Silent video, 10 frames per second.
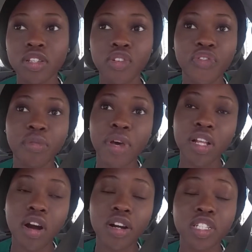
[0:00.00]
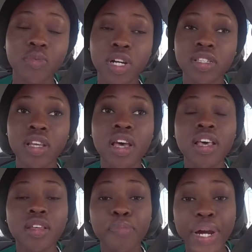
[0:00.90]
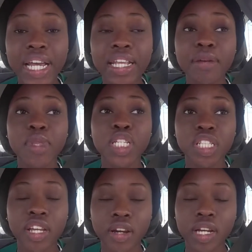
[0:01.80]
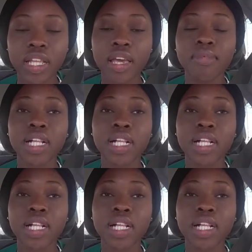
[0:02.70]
So for the med card, she wants the brand name, the generic name, the